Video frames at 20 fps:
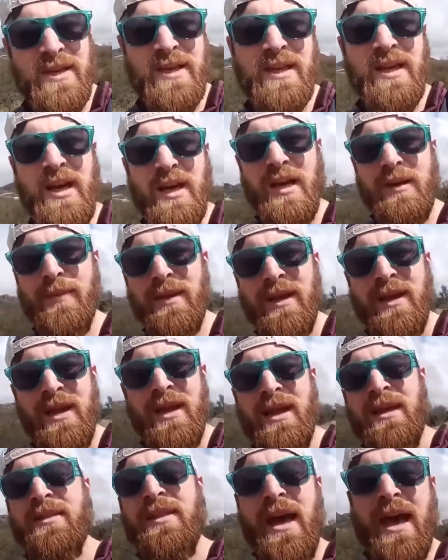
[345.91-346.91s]
income
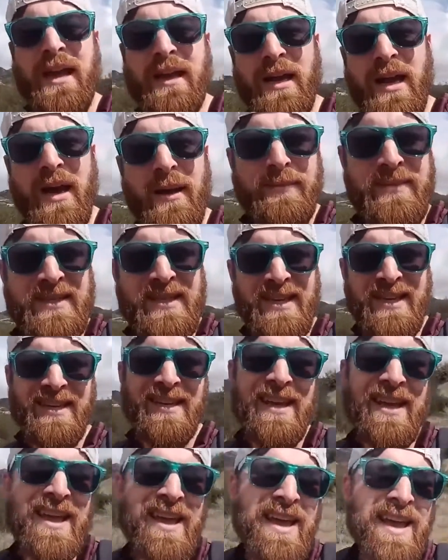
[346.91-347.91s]
that comes in
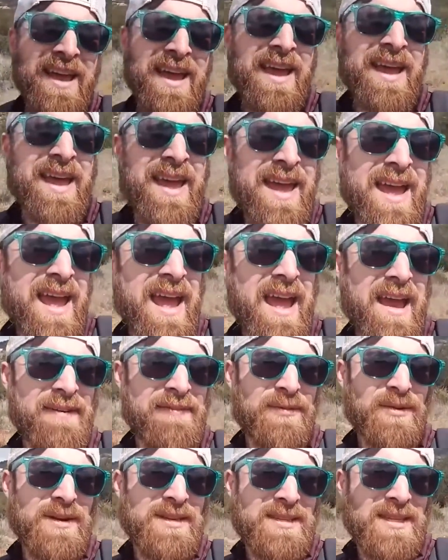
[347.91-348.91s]

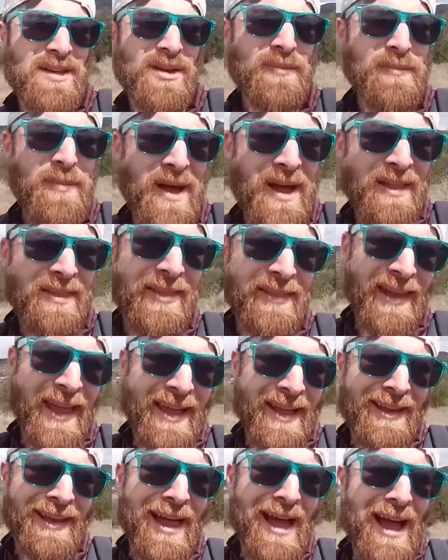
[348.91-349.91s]
every single month like
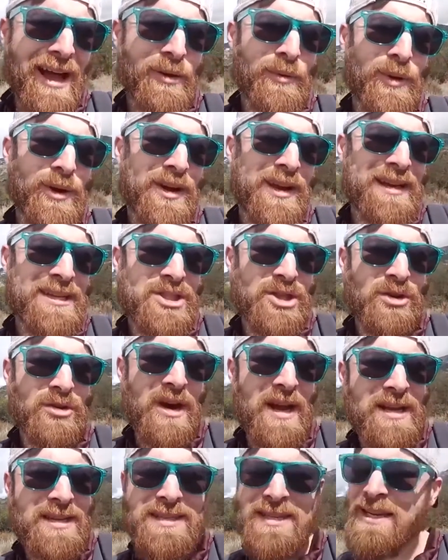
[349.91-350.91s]
clockwork. It's
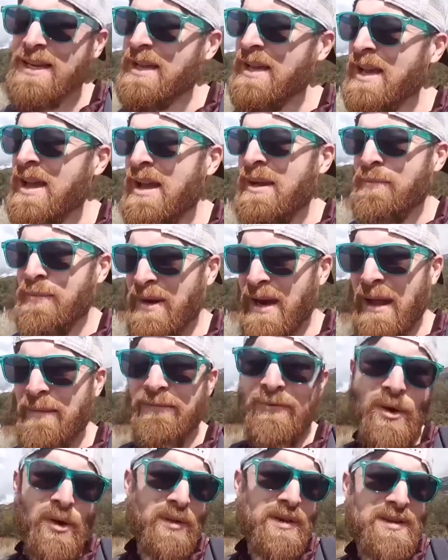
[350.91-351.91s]
crazy, but I'm
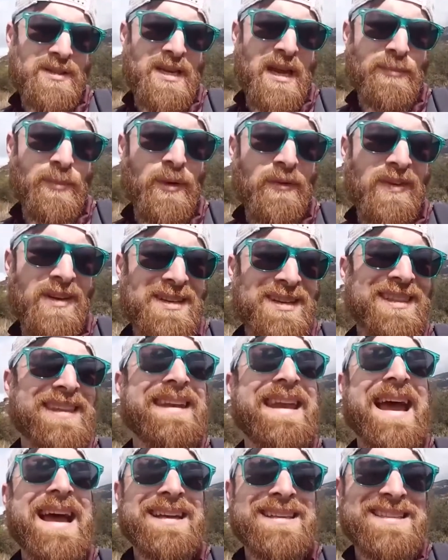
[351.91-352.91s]
focused on moving to the
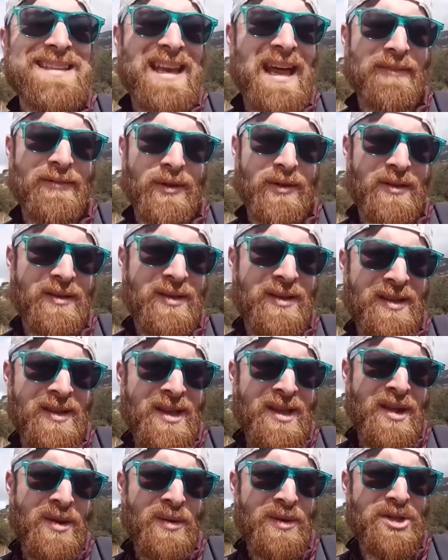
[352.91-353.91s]
next level,
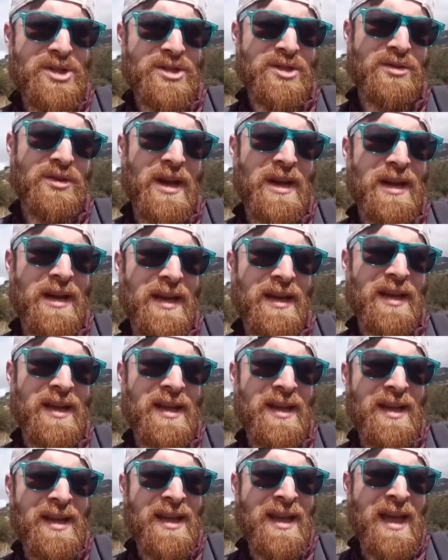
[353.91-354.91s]
which is creating
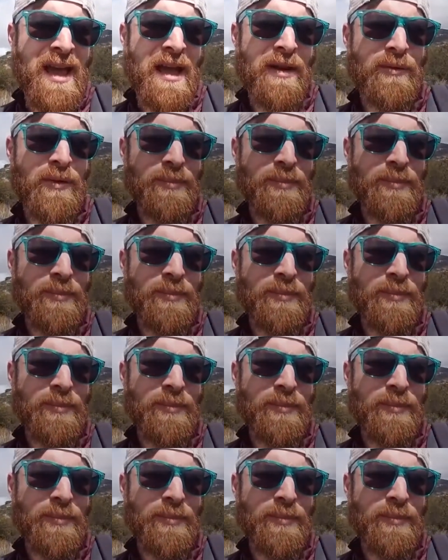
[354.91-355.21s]
and